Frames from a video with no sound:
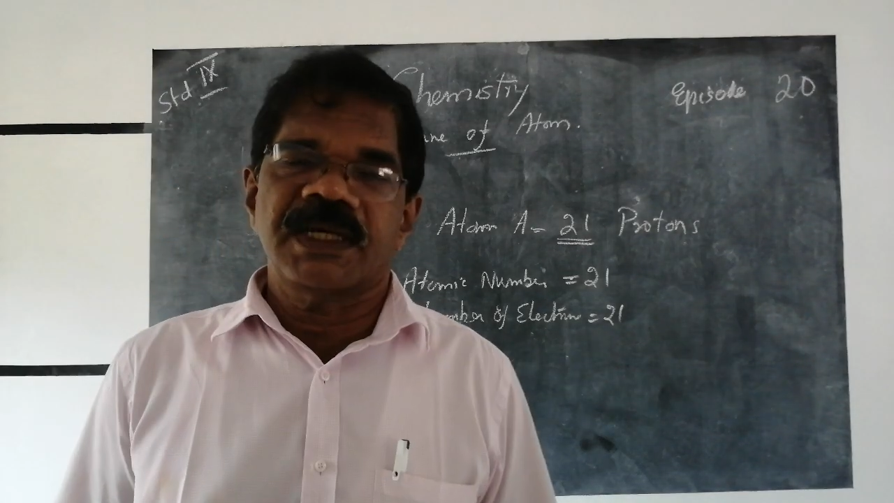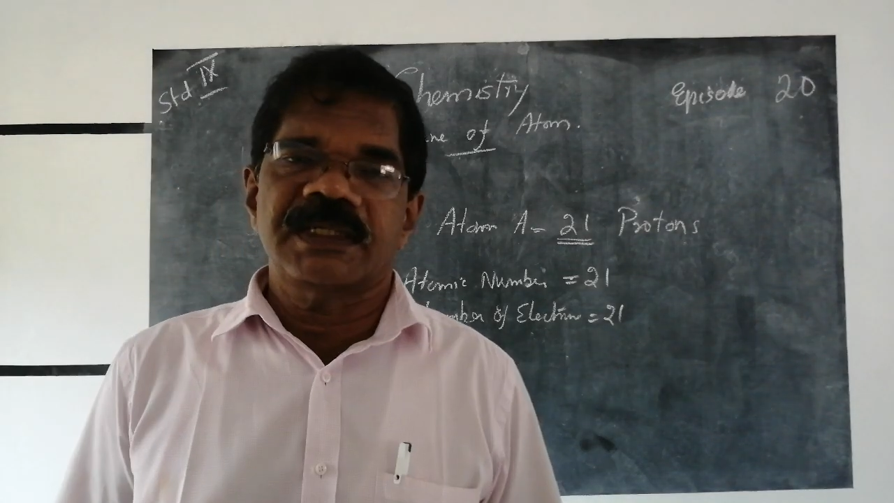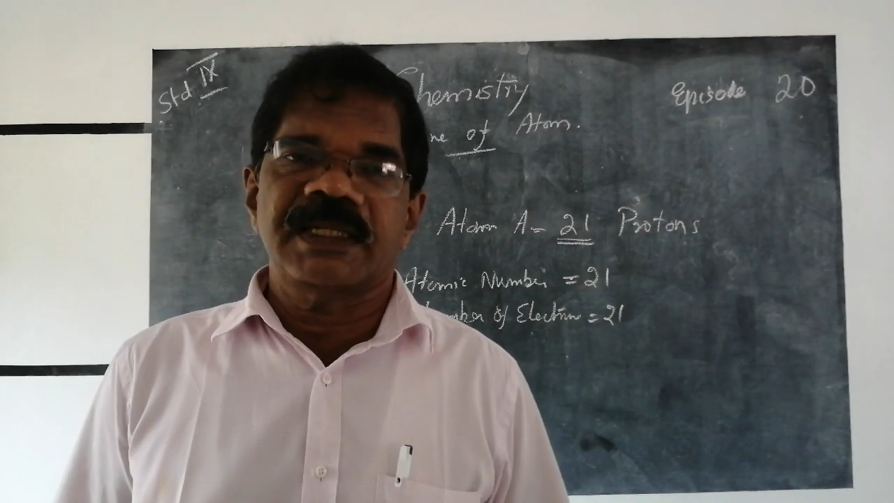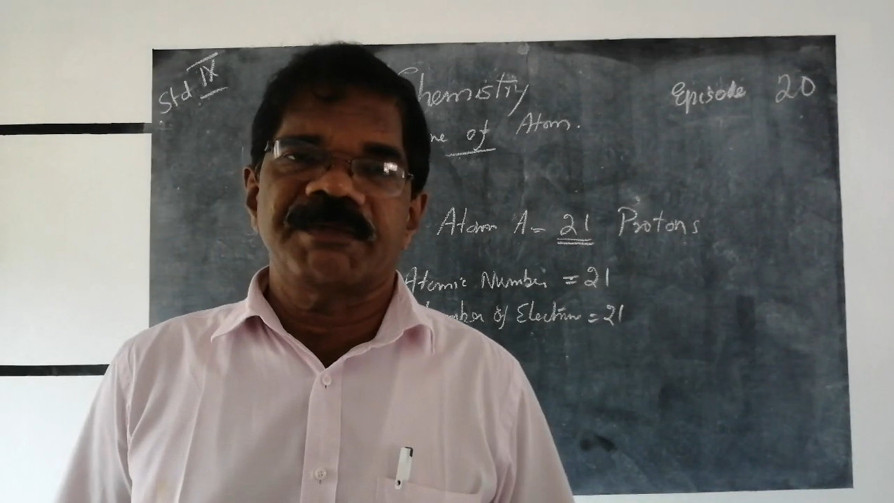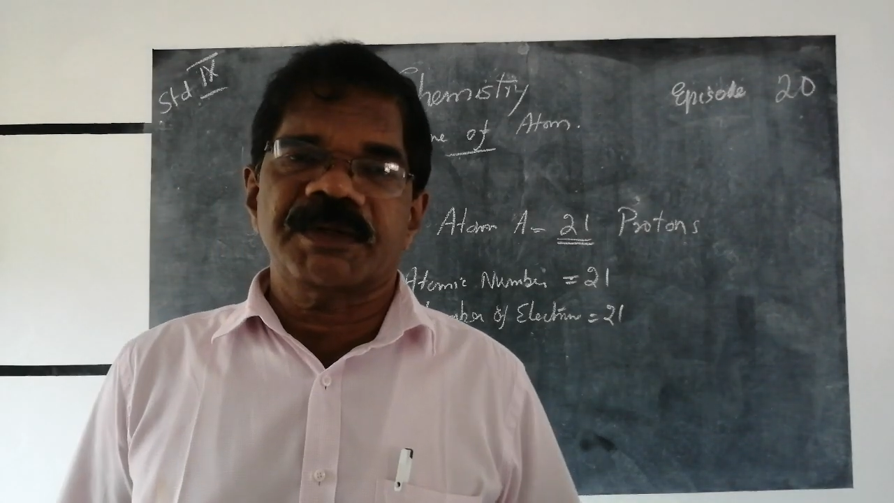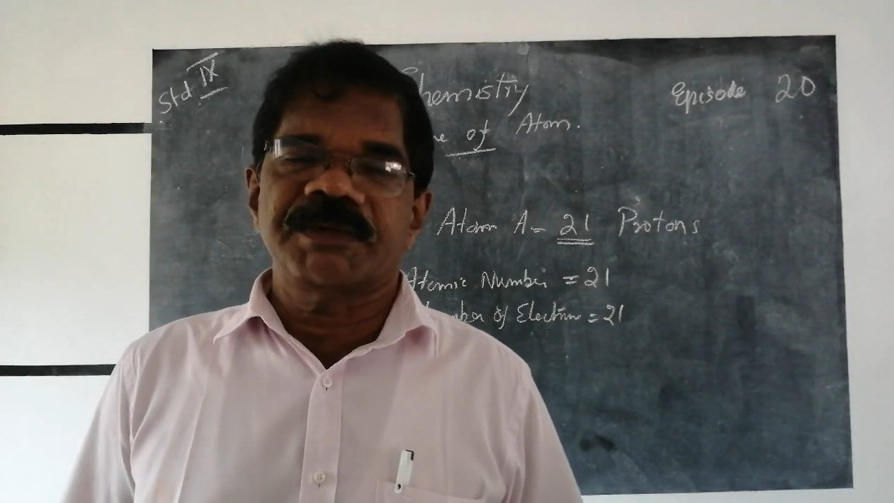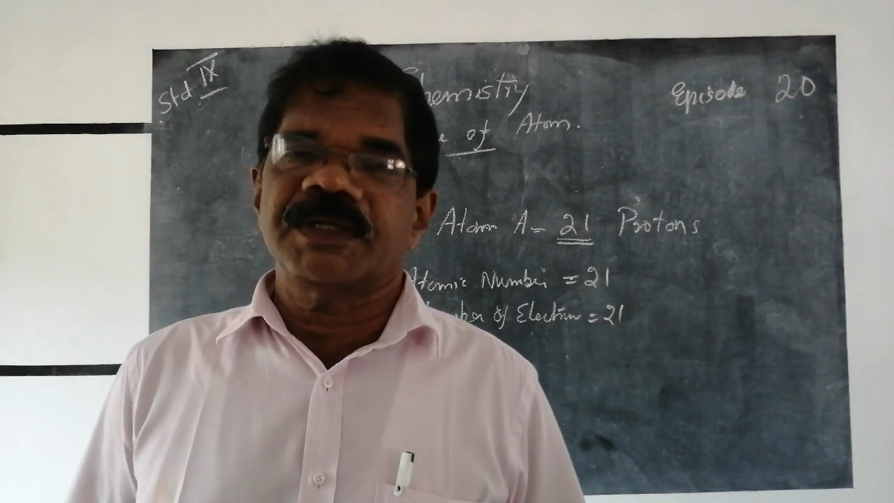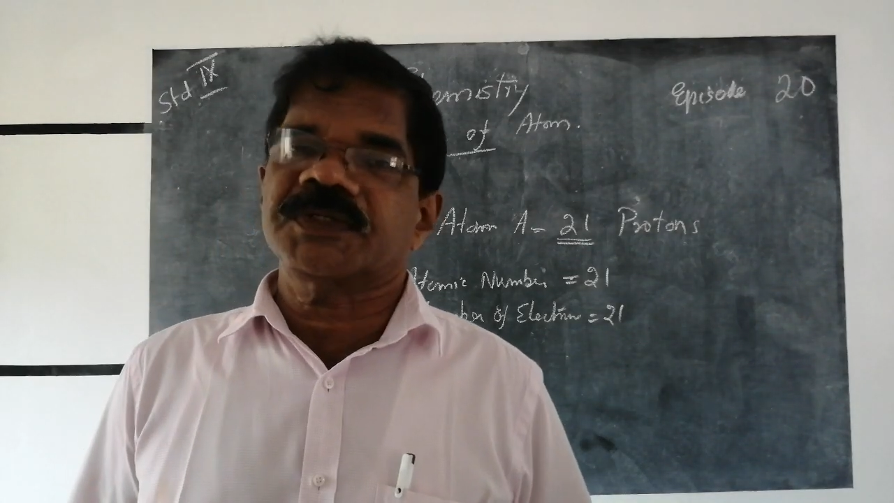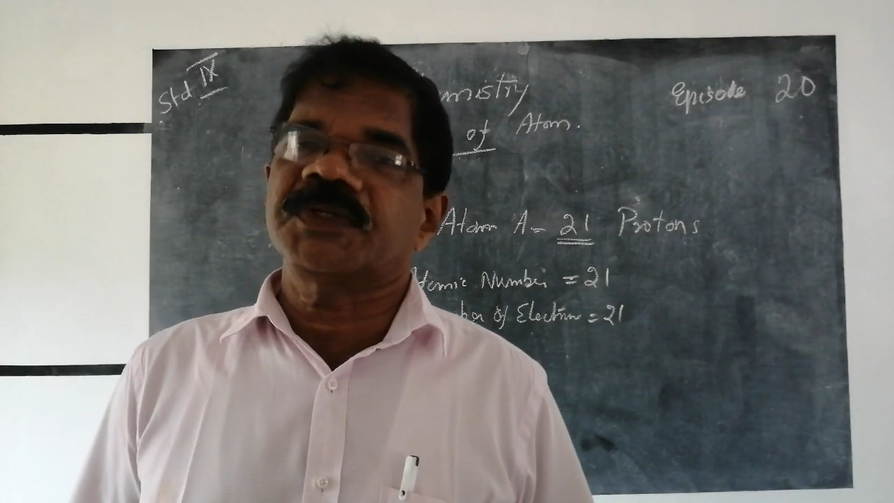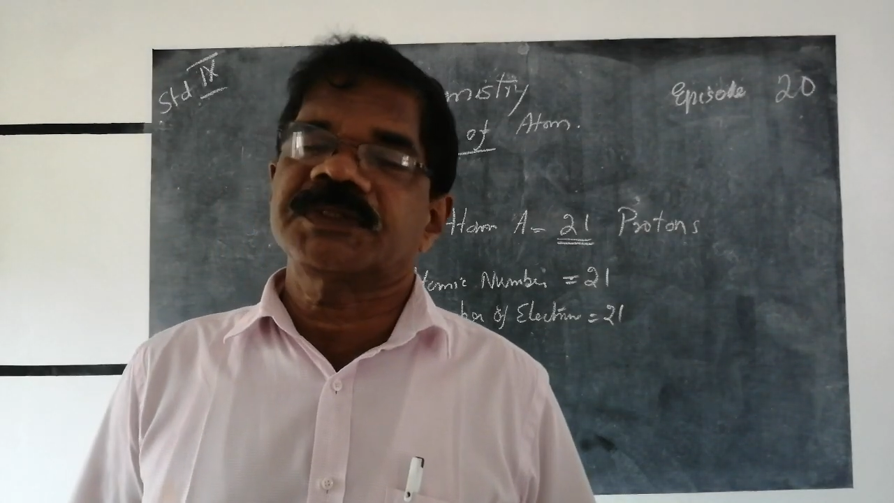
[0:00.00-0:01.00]
and the number of
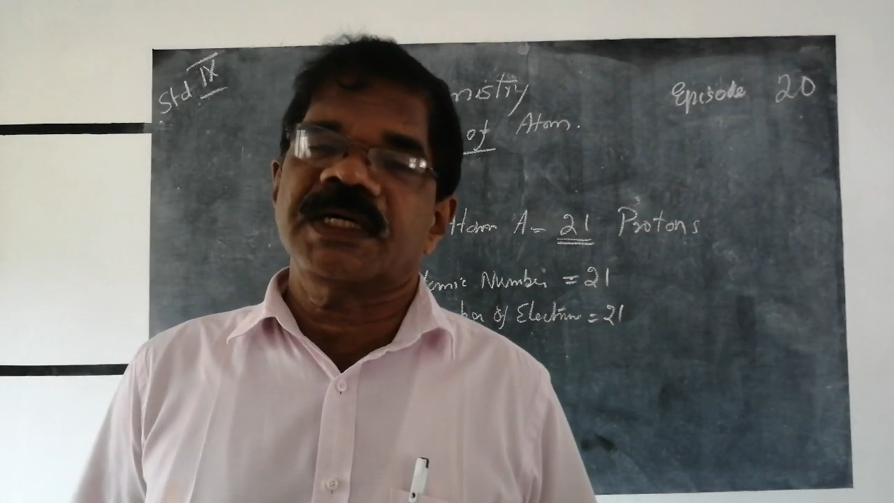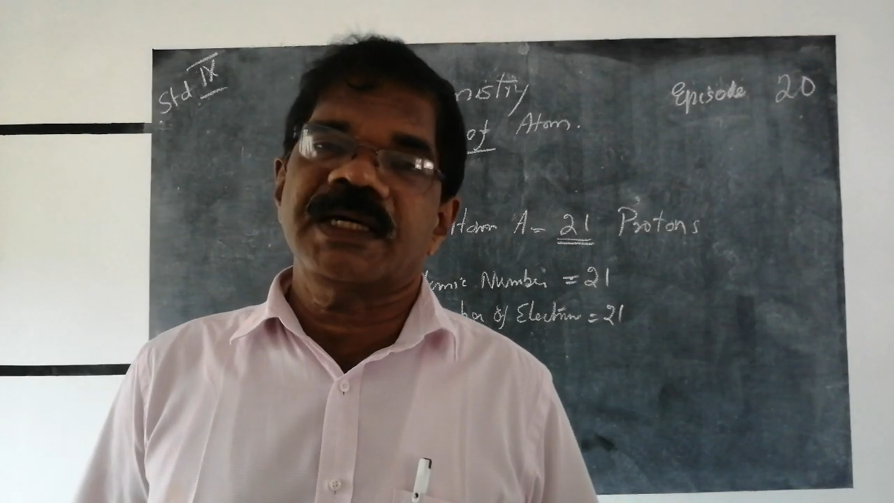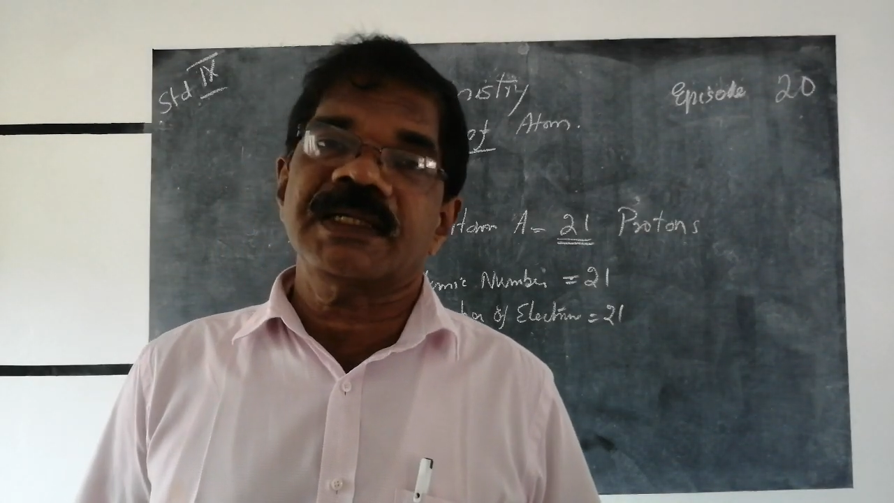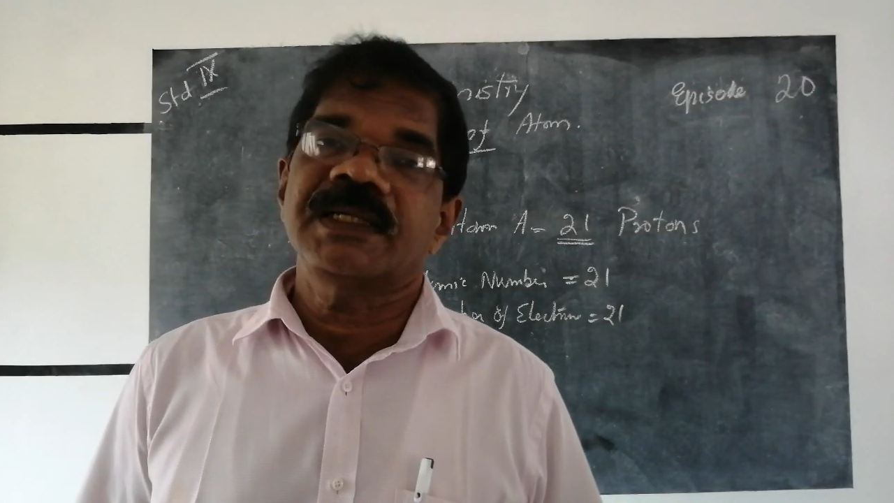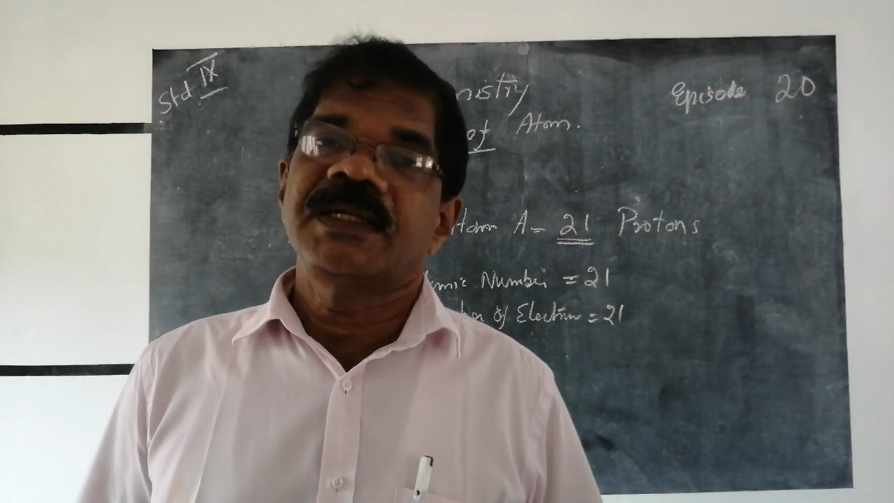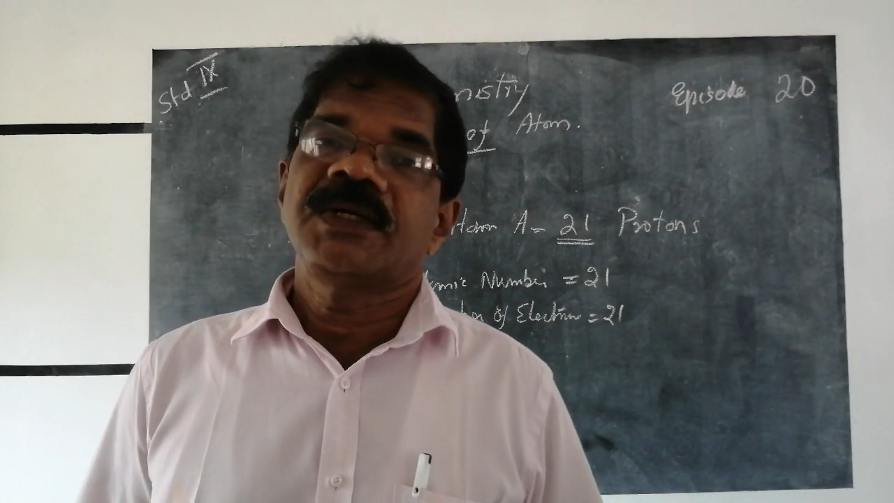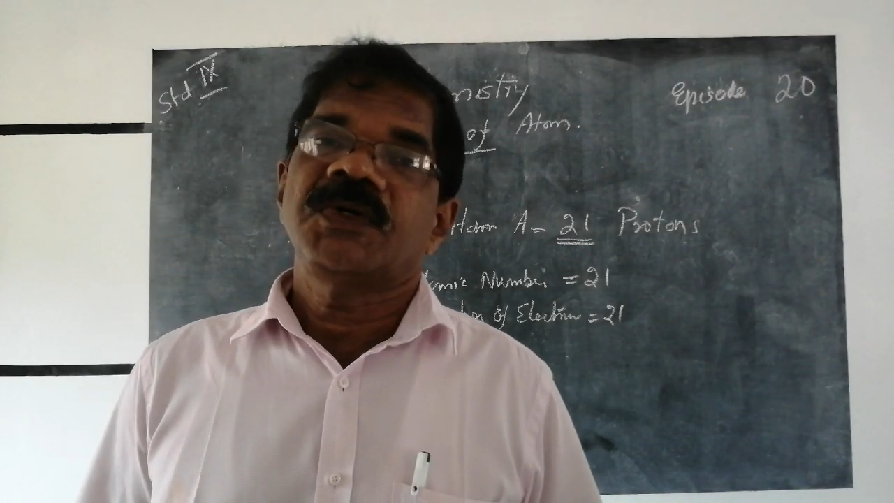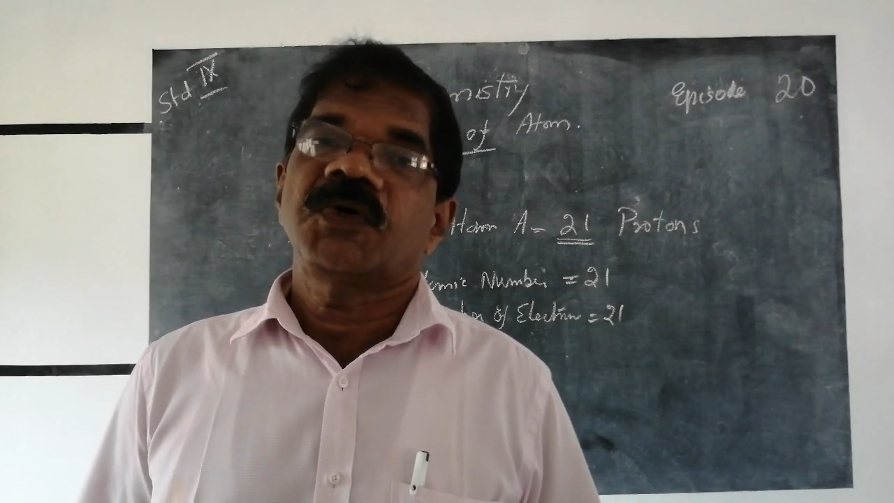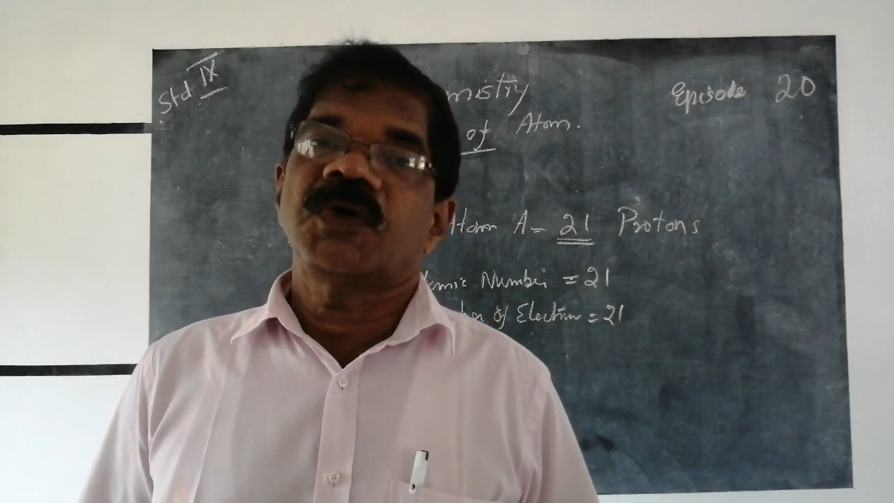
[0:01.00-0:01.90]
electrons are